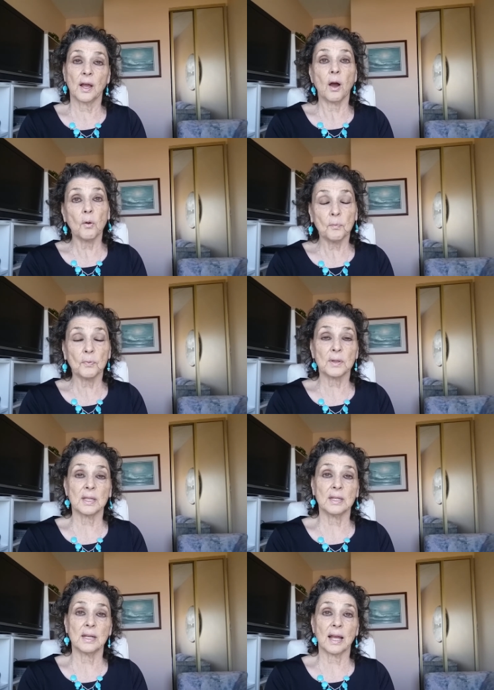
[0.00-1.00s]

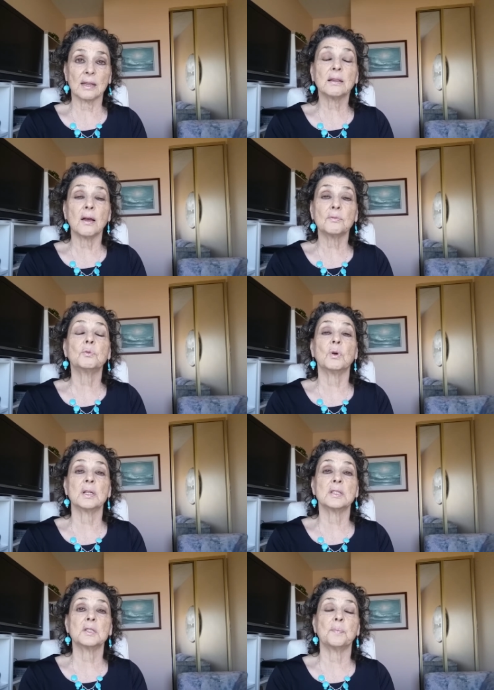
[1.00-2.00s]
Hopefully, not loved
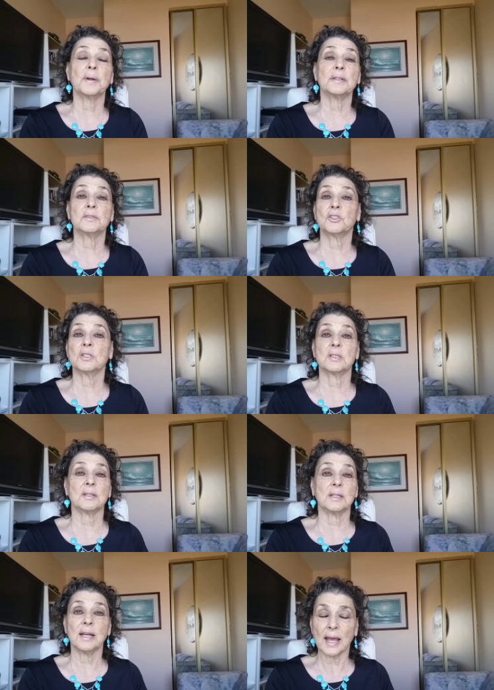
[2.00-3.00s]
ones, but just
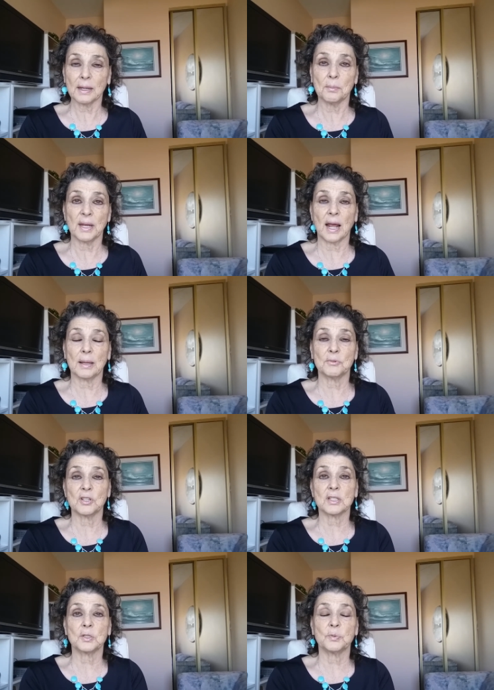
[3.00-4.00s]
inanimate
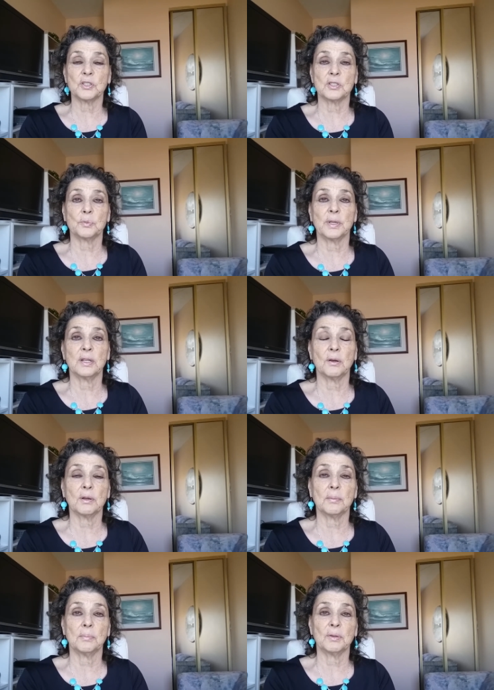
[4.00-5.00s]
objects, which, as we know,
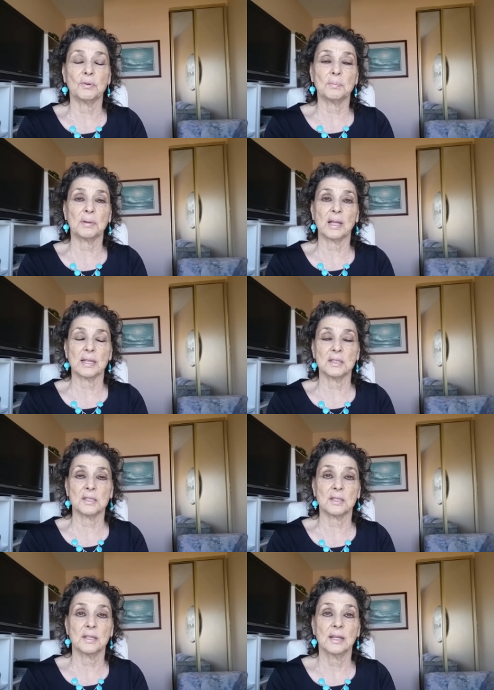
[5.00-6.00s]
can be
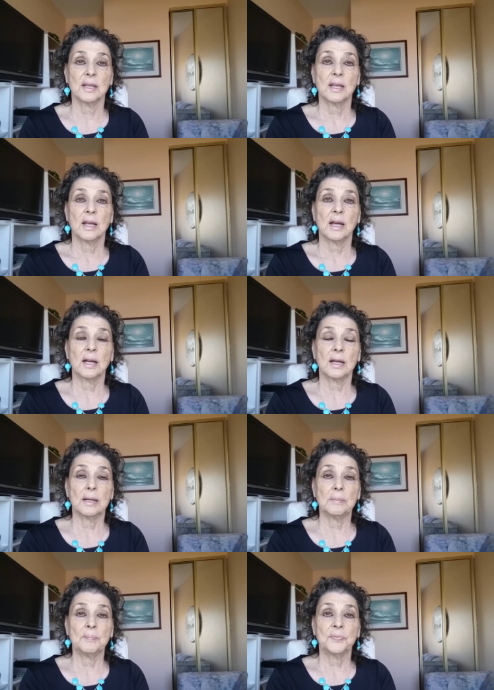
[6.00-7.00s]
replaced.
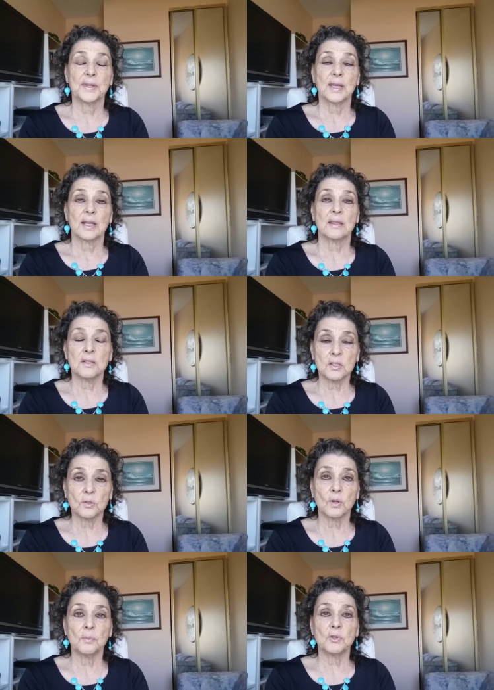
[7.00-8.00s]
Um, this
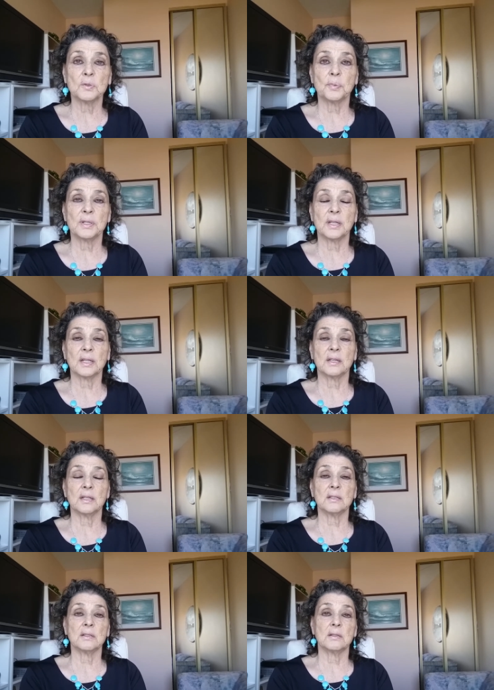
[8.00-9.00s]
storm was
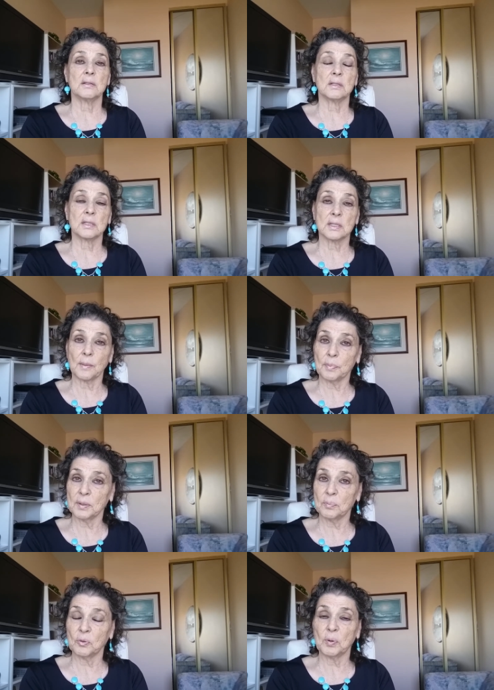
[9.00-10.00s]
predicted. Some
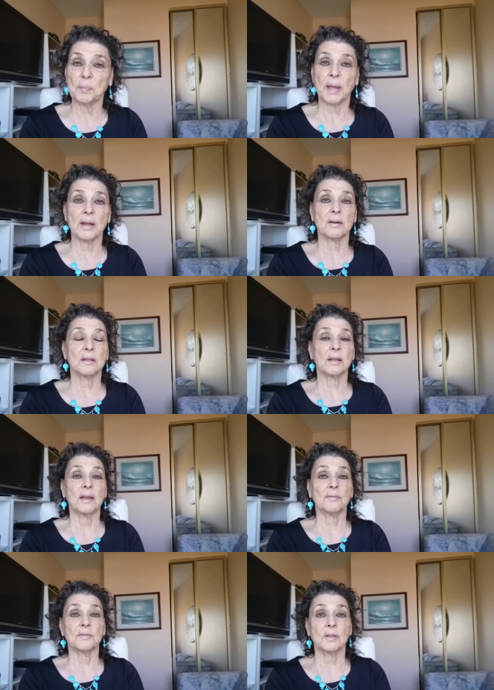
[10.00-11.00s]
people prepared and
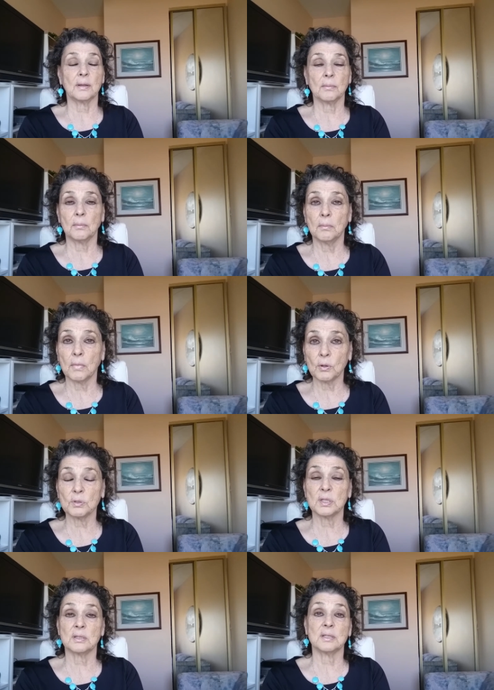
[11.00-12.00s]
left,
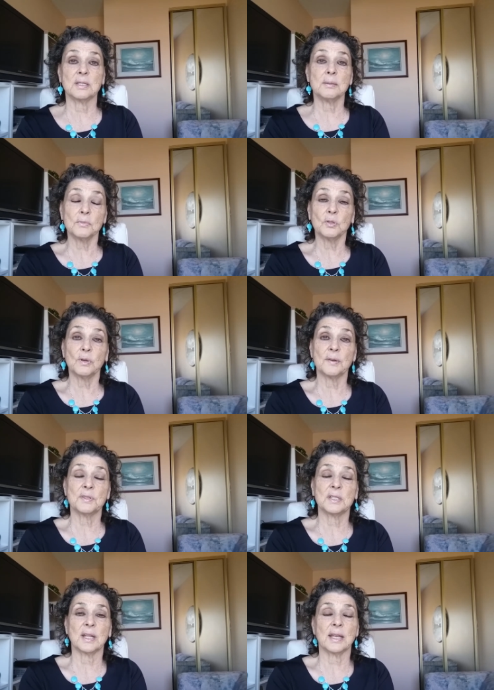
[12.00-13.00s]
most seem to have
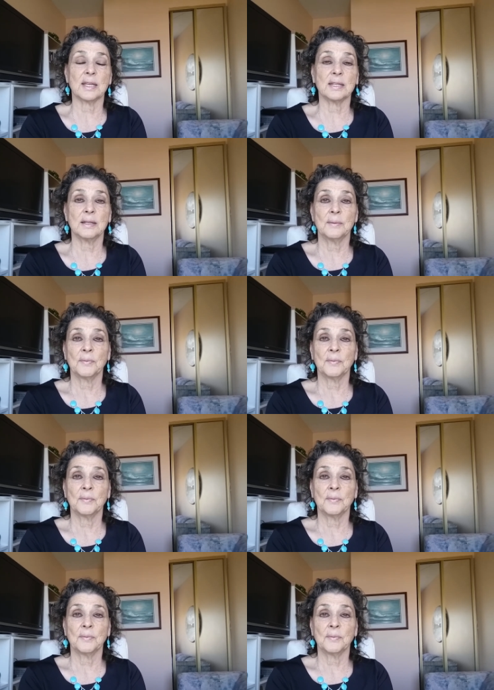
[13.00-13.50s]
stayed.